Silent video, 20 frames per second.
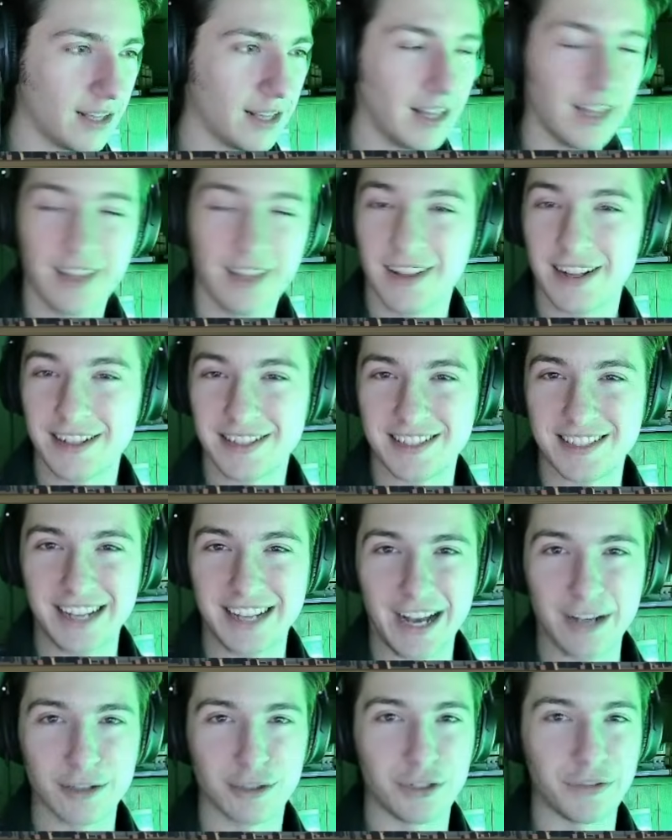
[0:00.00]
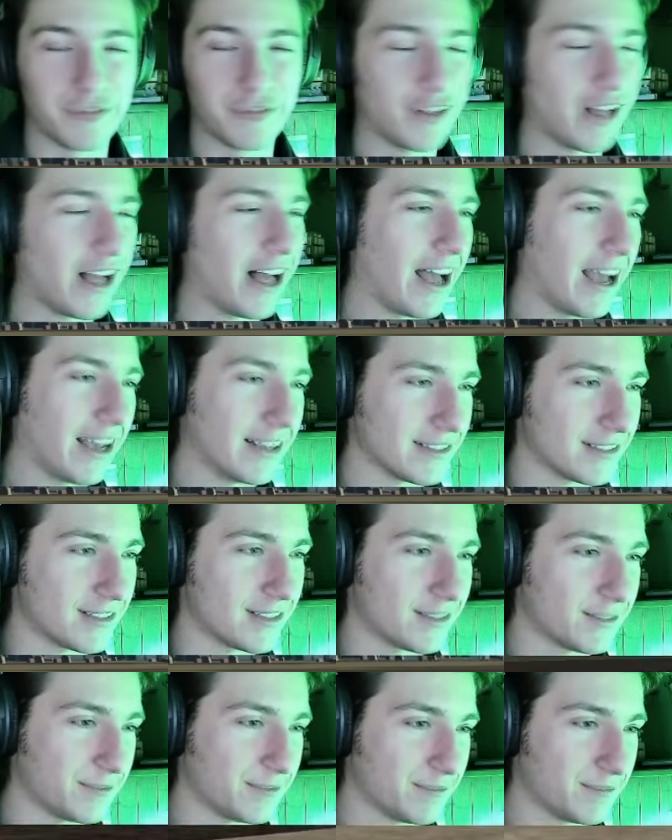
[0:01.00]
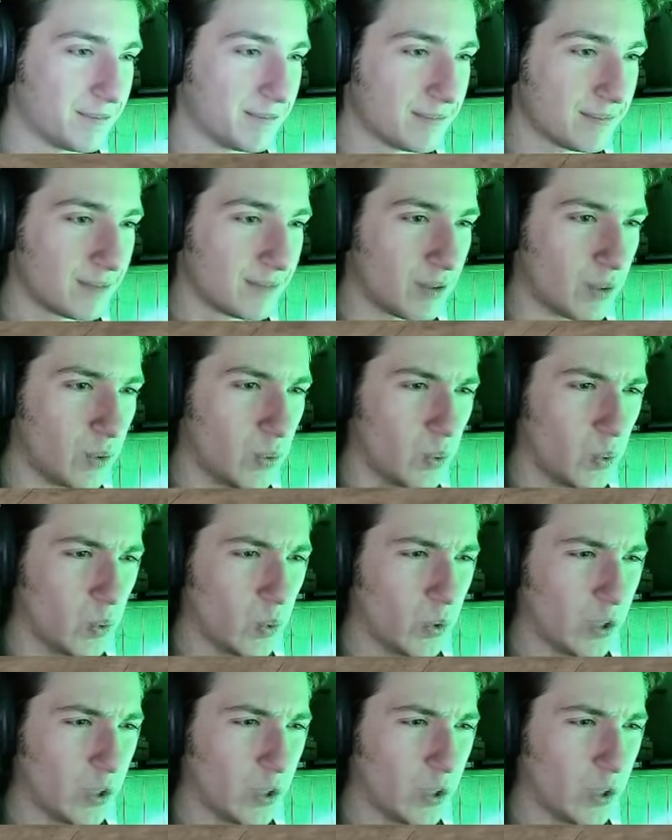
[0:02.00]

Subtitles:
Let's see how she flies. Ooh,